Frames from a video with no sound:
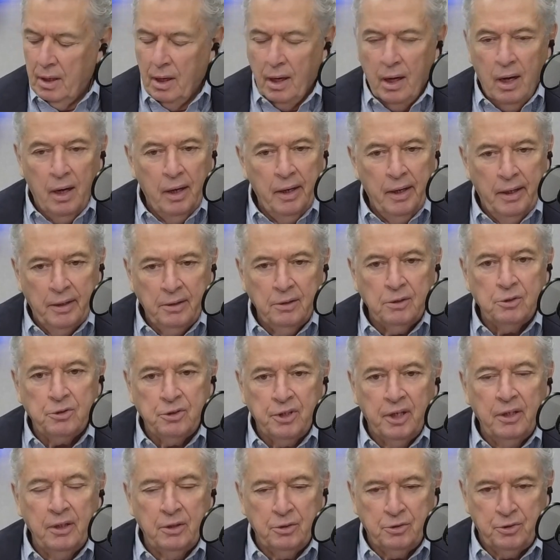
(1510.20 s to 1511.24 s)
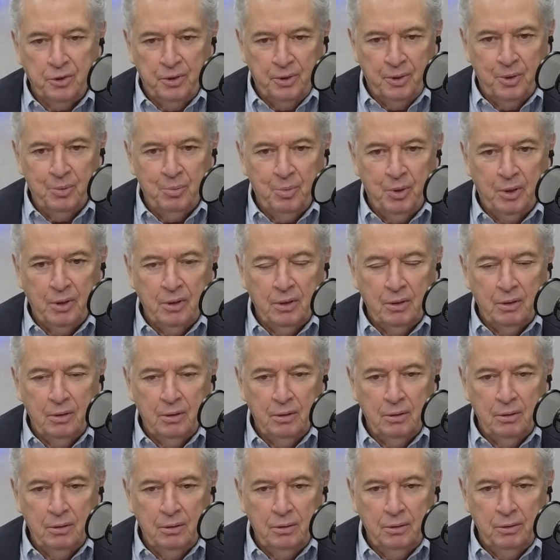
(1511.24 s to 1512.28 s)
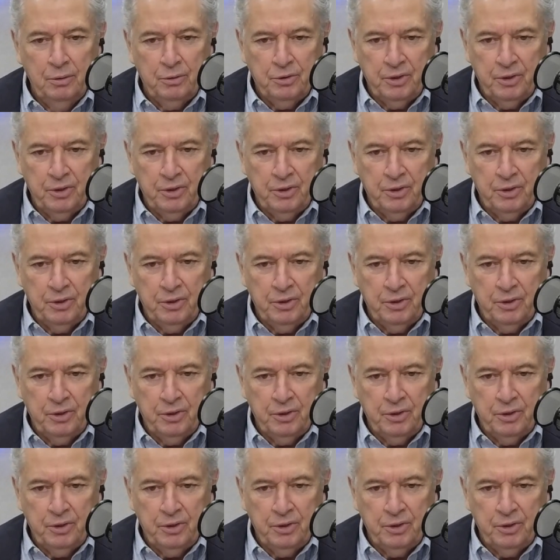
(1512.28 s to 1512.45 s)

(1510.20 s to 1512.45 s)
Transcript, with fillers: I hate to say this to you, but you